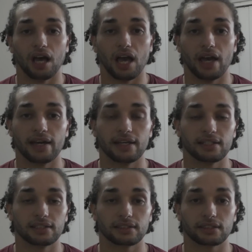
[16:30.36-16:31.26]

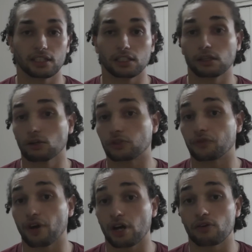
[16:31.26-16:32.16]
And he looked
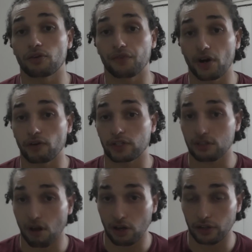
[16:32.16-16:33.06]
very, very
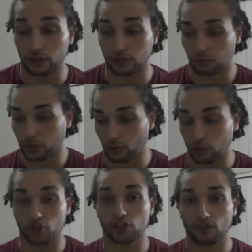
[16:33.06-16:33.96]
tired when he
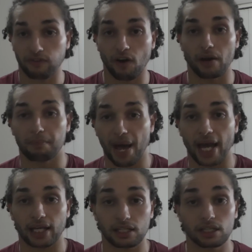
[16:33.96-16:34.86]
was trying to fight
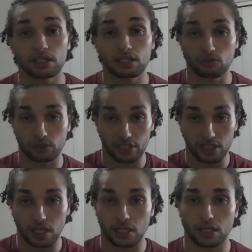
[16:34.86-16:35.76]
back. When
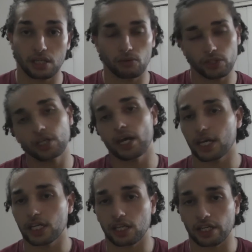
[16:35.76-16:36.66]
he's getting hit. When you get
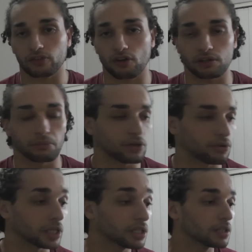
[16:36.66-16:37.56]
hit, you get tired, by the way.